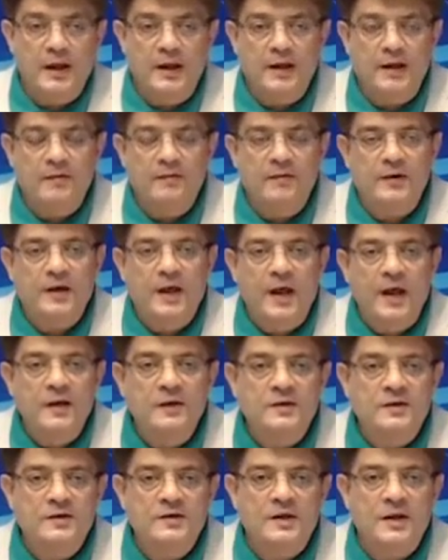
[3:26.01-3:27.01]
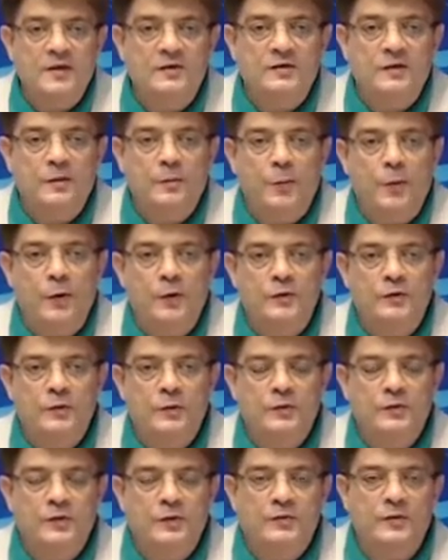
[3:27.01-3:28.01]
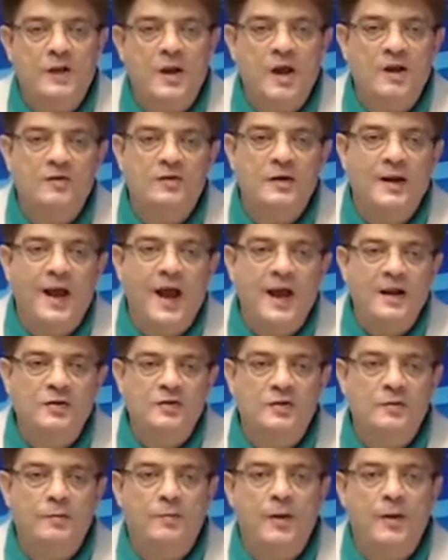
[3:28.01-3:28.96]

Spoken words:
11 entities in pursuance of the National Action